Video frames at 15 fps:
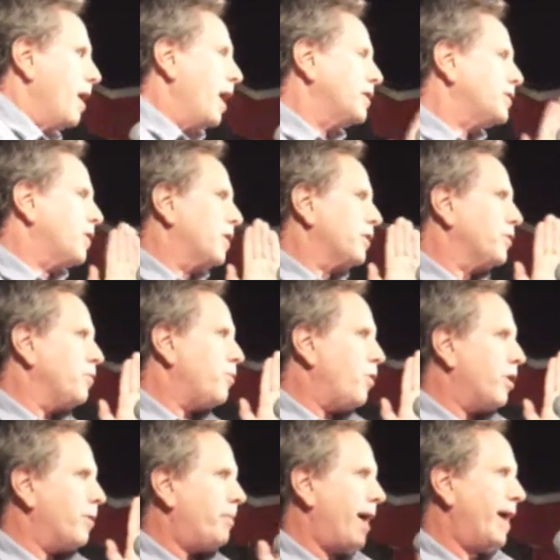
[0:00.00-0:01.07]
I started to
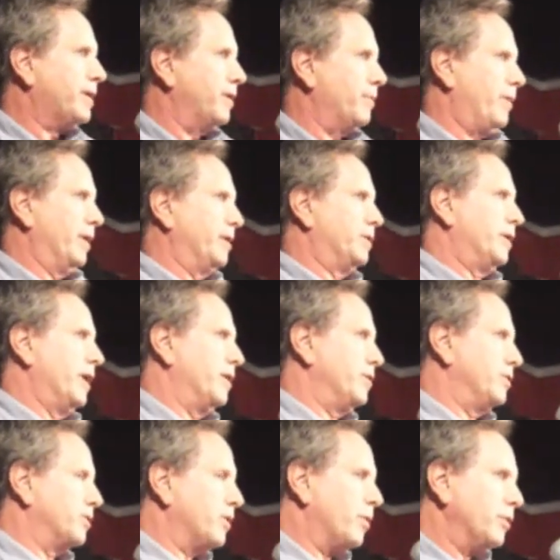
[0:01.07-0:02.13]
walk back to Penn
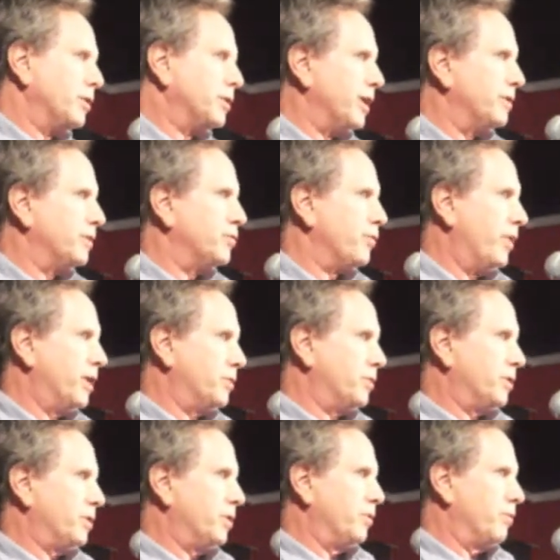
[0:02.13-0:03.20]
Station. Someone said the trains
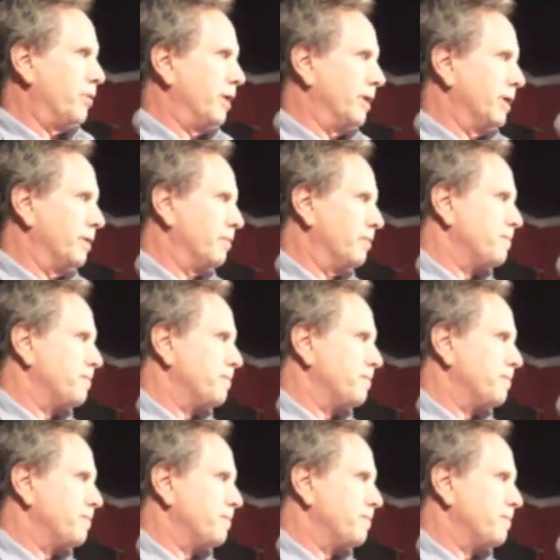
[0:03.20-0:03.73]
were still running.